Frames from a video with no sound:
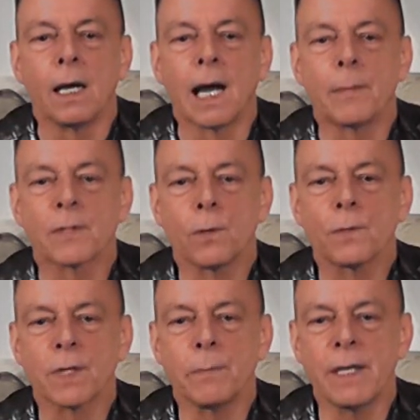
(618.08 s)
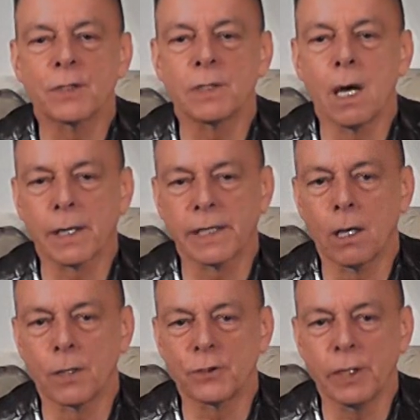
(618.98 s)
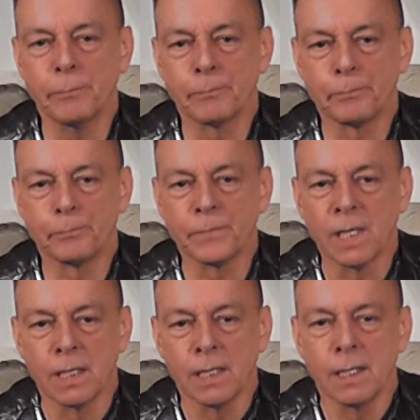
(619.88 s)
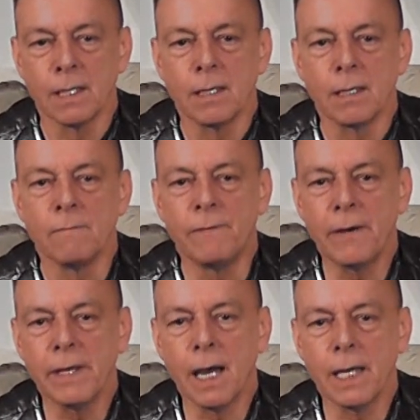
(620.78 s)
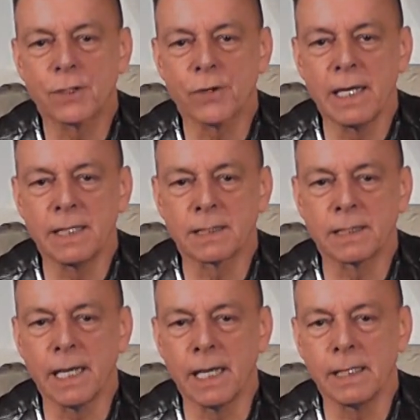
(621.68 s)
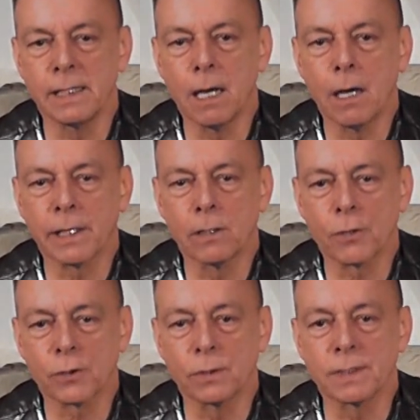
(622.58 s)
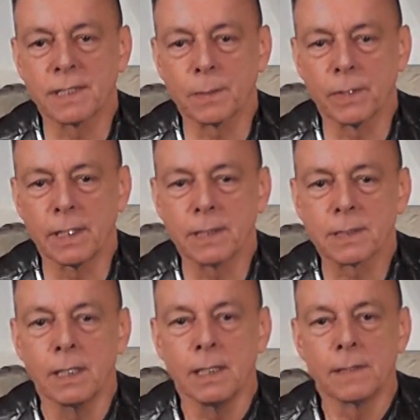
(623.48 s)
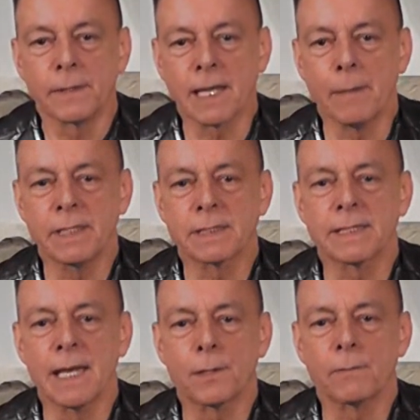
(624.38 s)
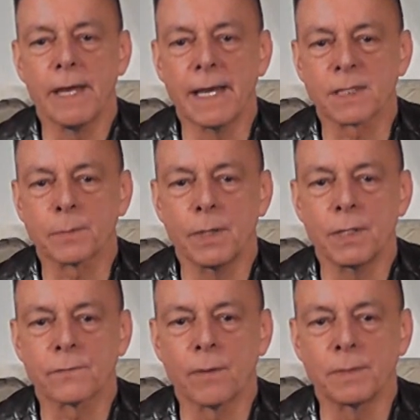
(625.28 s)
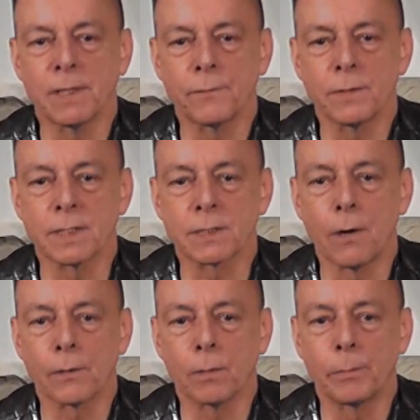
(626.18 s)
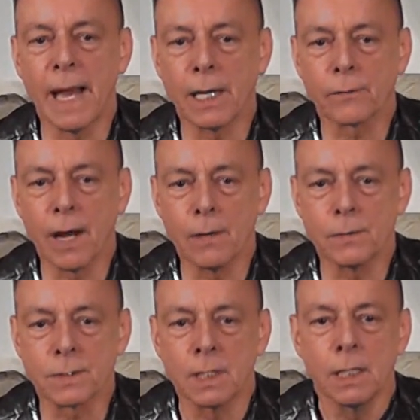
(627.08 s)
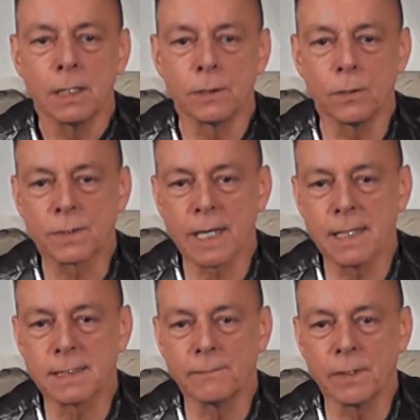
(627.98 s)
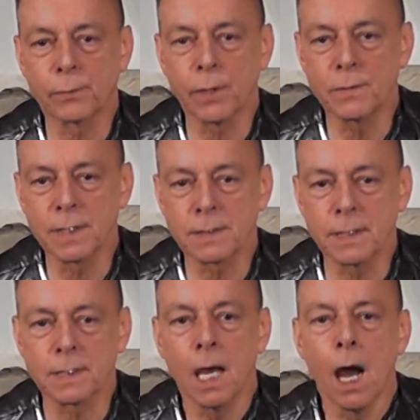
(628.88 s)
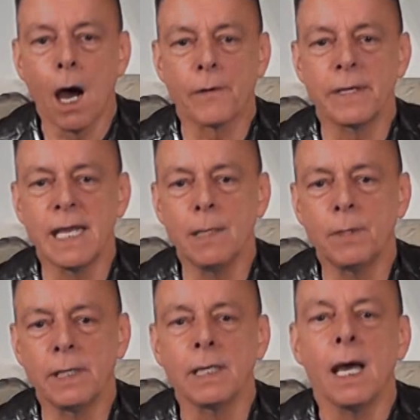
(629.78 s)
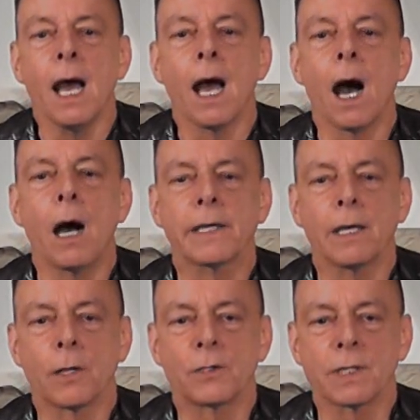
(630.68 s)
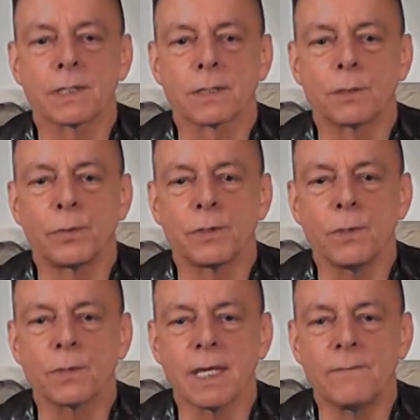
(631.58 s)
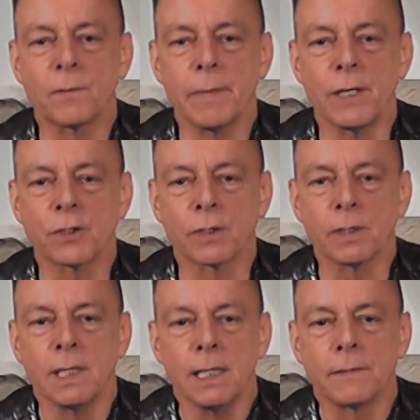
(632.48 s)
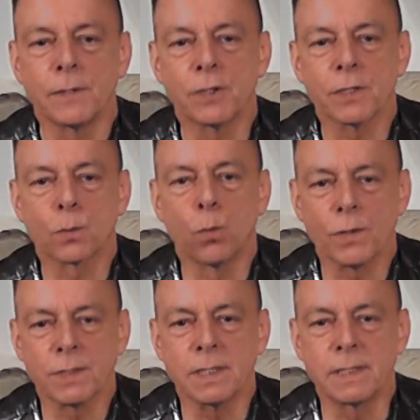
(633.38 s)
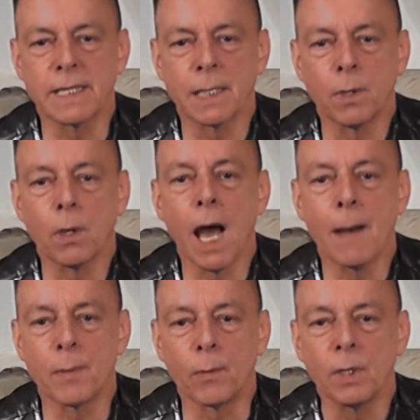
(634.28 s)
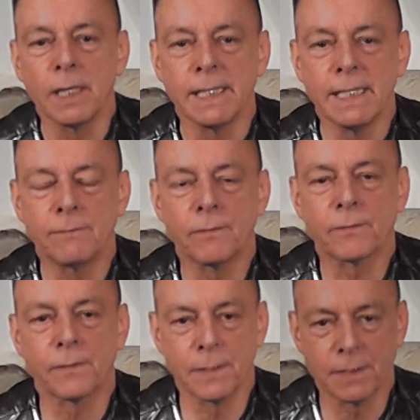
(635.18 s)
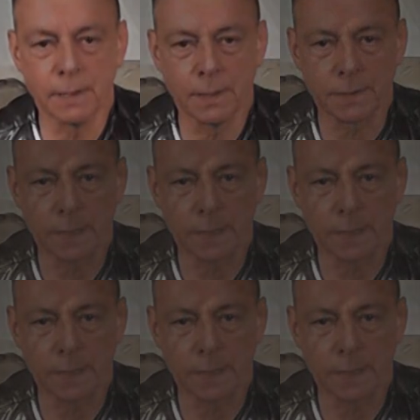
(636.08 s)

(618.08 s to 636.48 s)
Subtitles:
I must also mention archaeology. Very high training today in archaeological disciplines, the coming together of experts from different historical backgrounds, new scientific processes are enabling archaeologists to produce information that just wasn't diggable, uppable even 30 years